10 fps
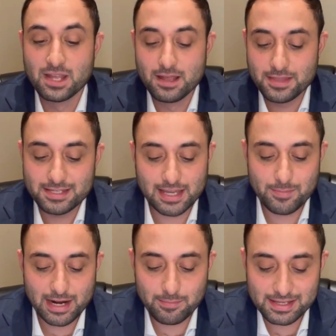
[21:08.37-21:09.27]
There's a
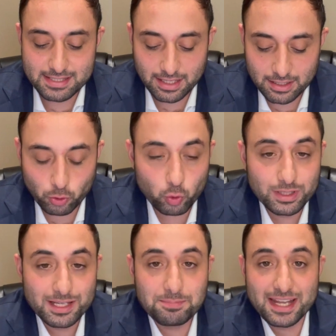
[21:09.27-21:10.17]
Gemara Masechet
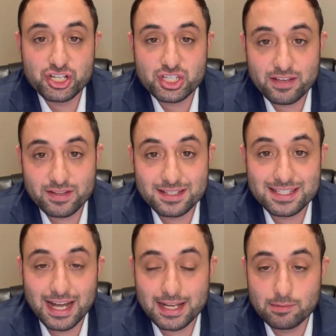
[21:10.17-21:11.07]
Chulin, page 7,
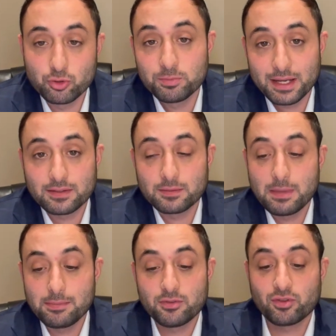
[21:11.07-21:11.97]
Zayin Amud Bet.
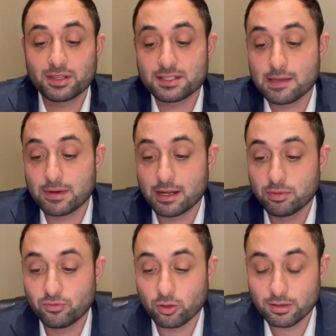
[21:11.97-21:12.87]
Maybe you've read this Gemara
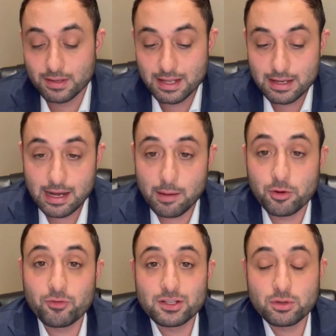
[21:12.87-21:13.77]
before. I'm
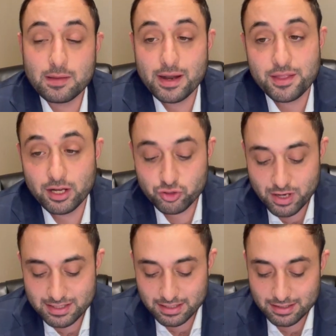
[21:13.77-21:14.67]
going to read to you the Gemara and then I'll
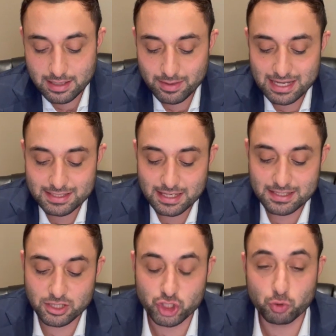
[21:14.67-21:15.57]
translate it. The Gemara says
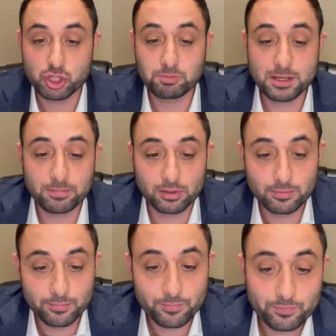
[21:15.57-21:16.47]
that the Jewish people,
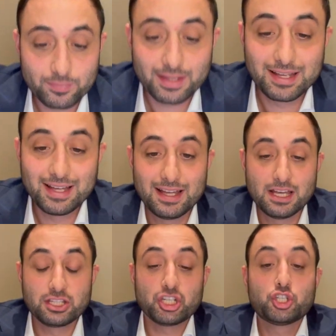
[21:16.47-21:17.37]

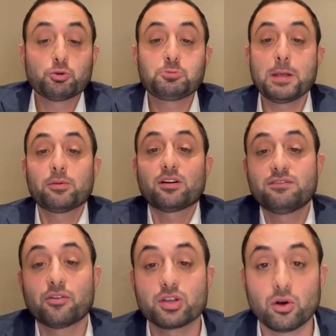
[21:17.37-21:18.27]
the Jewish people are
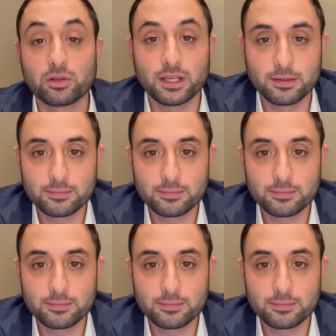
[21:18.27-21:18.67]
very holy.